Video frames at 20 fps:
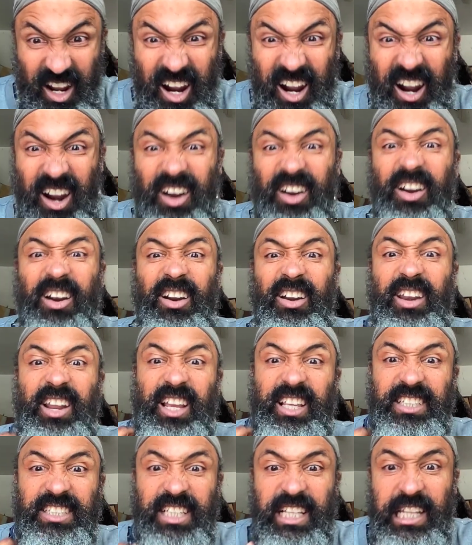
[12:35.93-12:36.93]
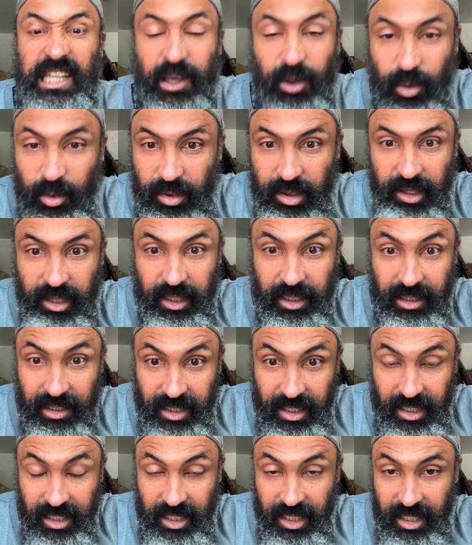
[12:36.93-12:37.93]
our nice clothing
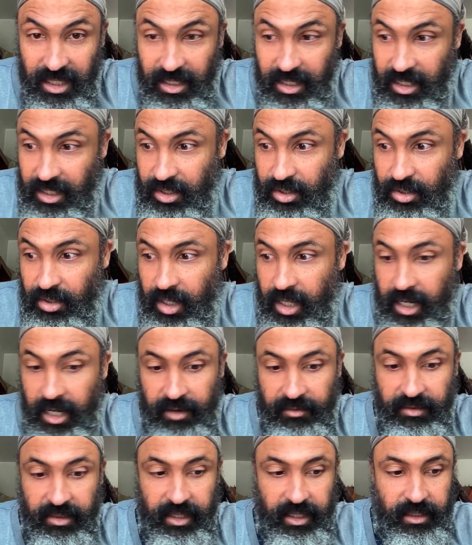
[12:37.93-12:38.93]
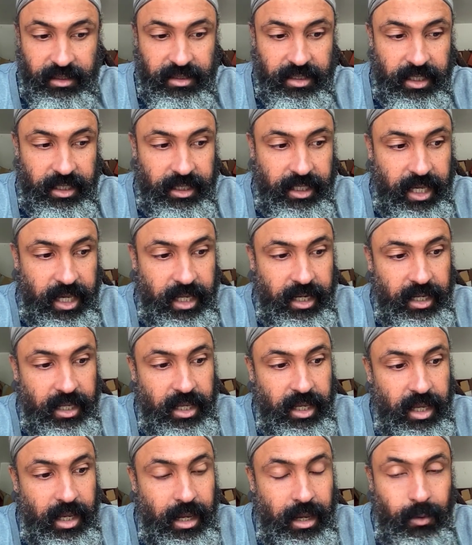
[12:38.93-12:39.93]
and everything else like that.
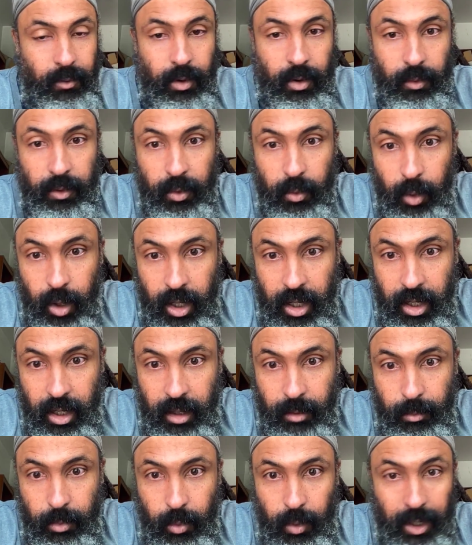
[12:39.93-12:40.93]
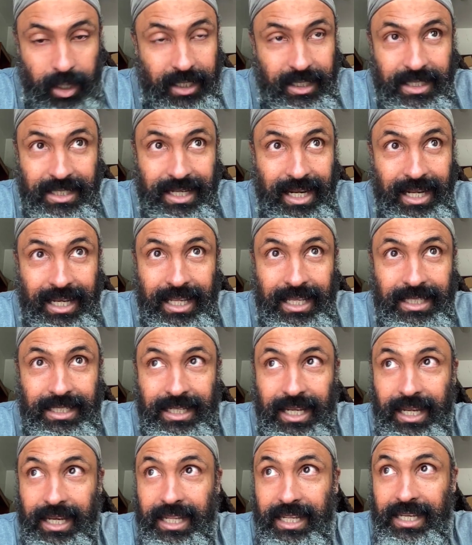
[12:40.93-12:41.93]
When we walk a humble walk, it's not
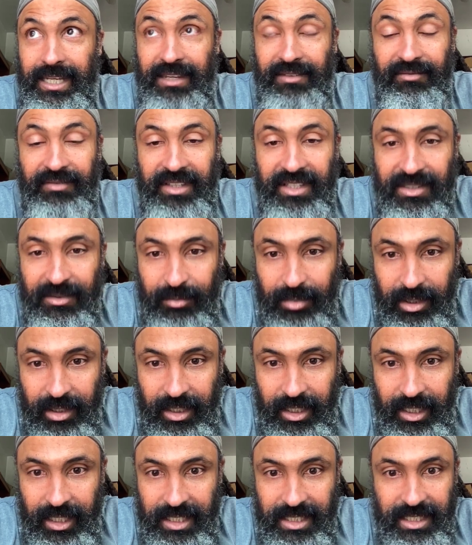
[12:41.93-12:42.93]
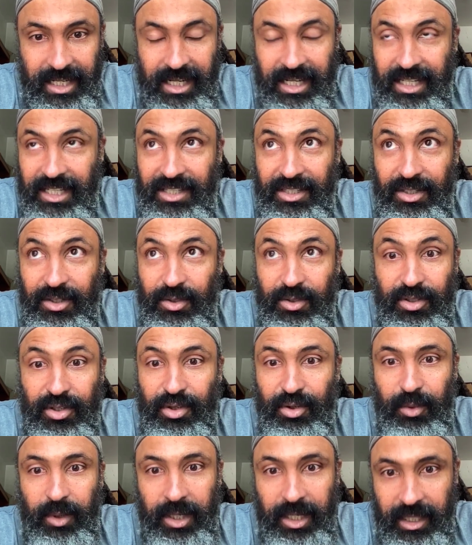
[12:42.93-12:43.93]
an invincibility. It's not an excuse to
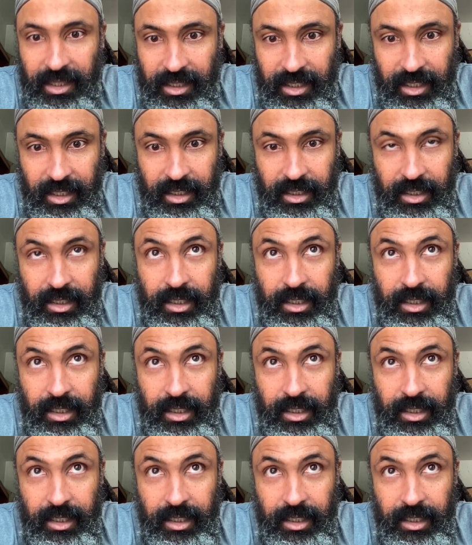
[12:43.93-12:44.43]
do anything,